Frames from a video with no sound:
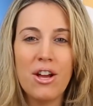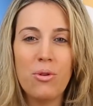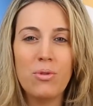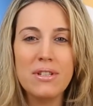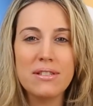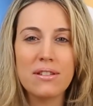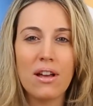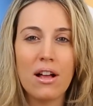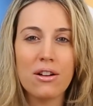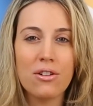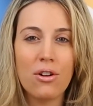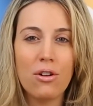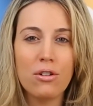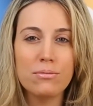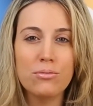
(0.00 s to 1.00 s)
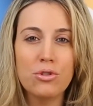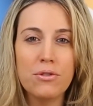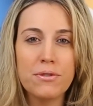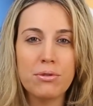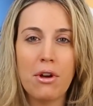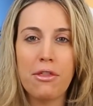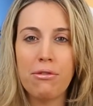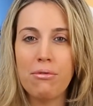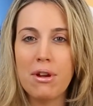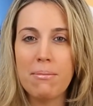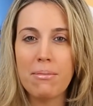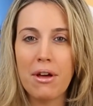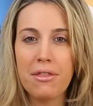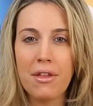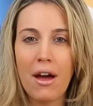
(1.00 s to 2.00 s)
We saw gold move to a
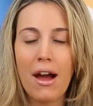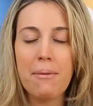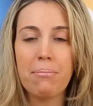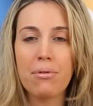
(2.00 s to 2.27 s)
three-month high